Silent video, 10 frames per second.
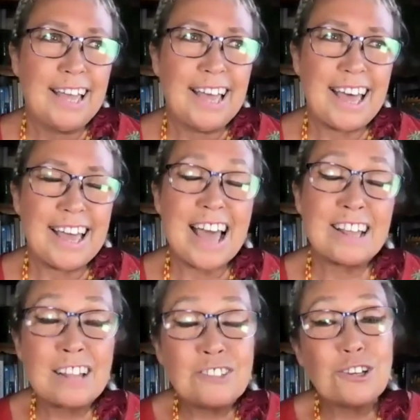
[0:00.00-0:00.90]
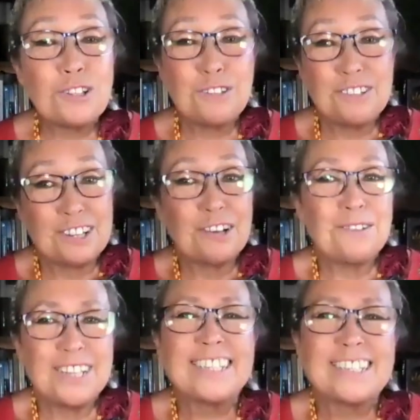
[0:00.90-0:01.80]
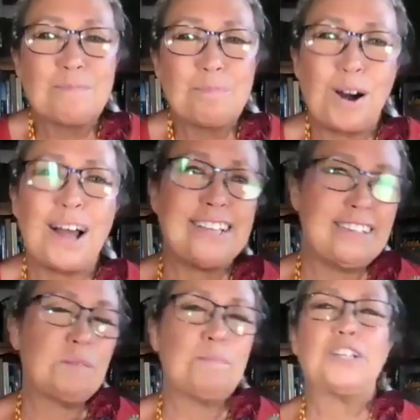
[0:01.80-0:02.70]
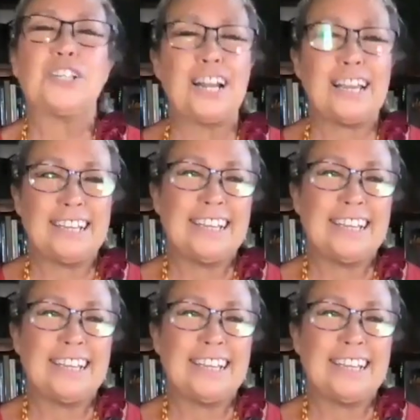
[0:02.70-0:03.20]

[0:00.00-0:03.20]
And so this prize especially